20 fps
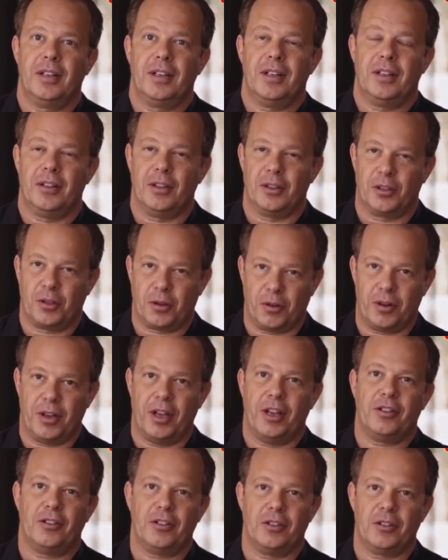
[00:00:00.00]
this
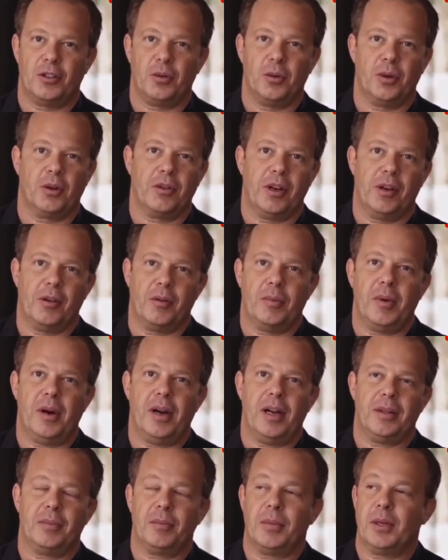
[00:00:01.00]
creation to a greater
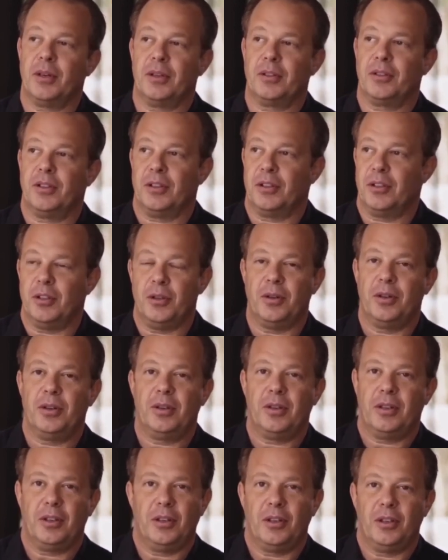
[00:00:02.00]
mind because it knew
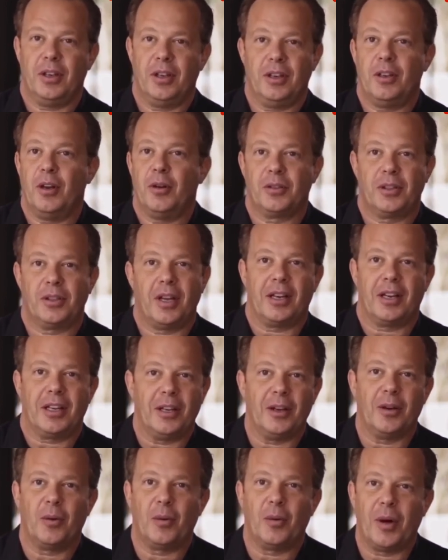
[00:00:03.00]
it knows how to
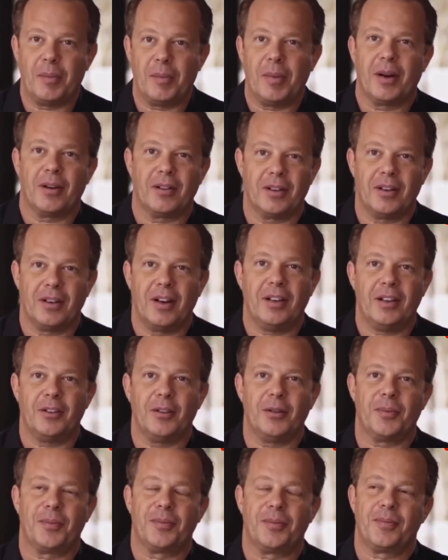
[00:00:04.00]
heal way better than I
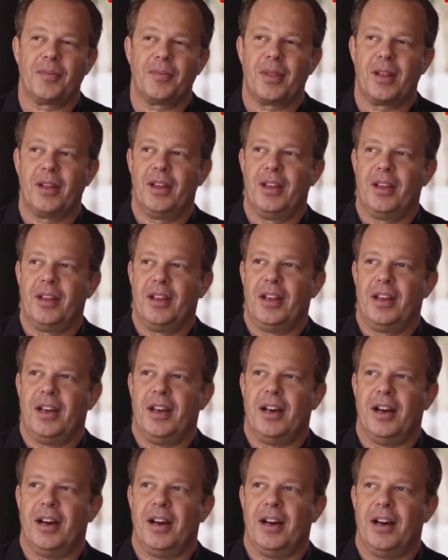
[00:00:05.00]
do.
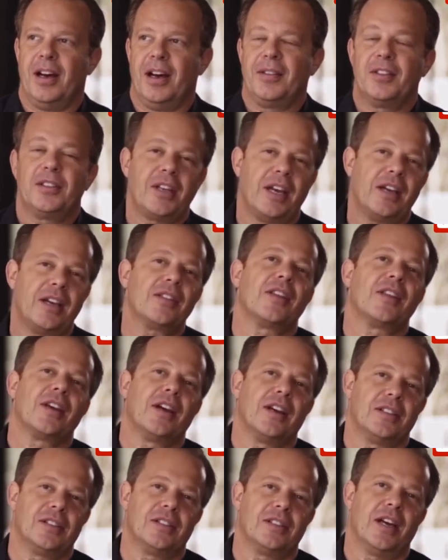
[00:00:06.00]
Uh, and the second thing
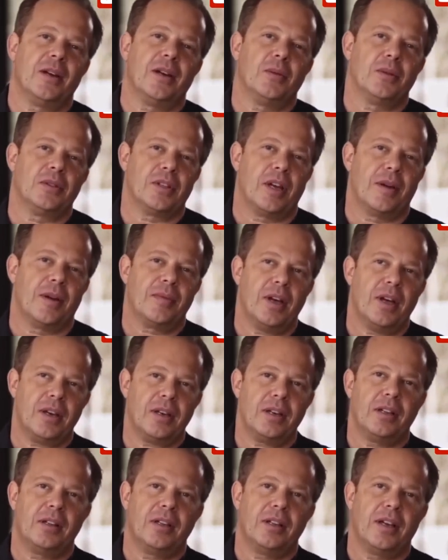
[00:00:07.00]
I said was, I'm not
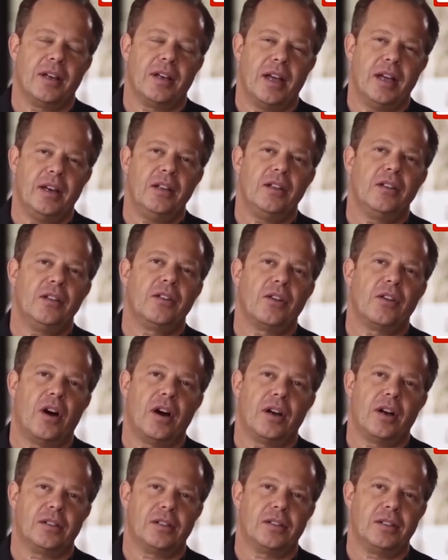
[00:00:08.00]
going to let any
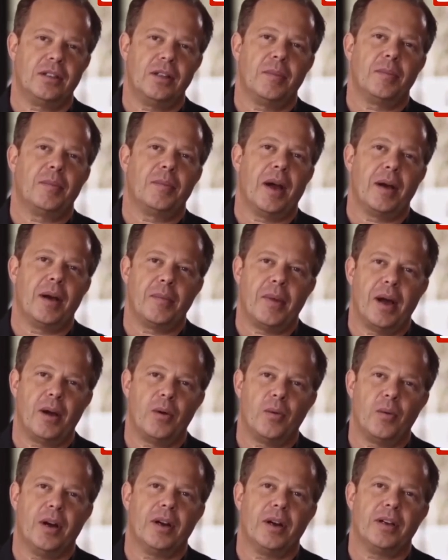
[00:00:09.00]
thought slip by my
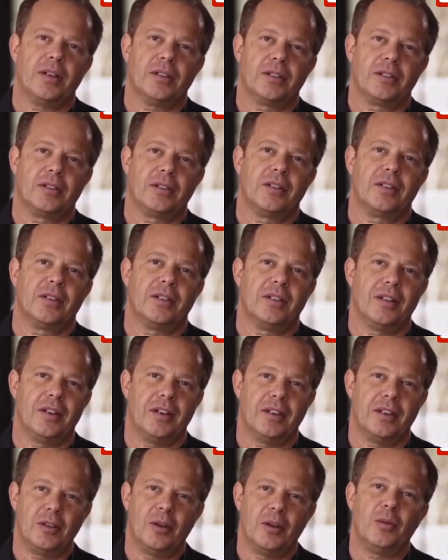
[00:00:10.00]
awareness that I
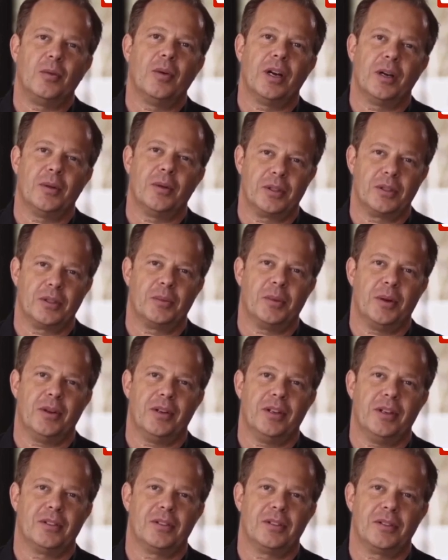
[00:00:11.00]
don't want to
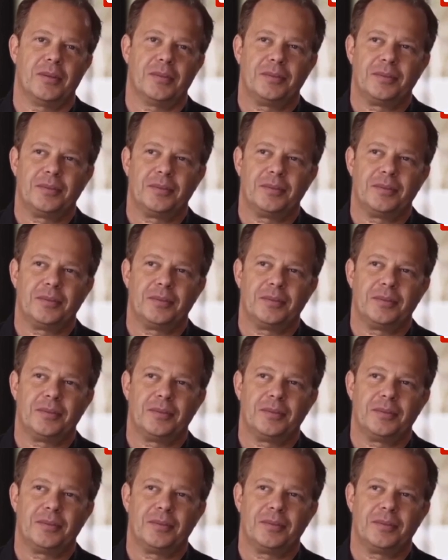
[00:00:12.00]
experience.